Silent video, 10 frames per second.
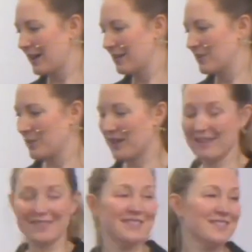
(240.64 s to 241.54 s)
and we
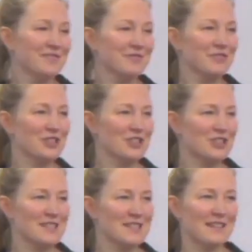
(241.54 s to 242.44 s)
get
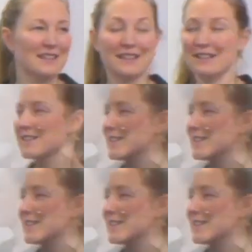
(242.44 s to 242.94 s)
reduction in cellulite.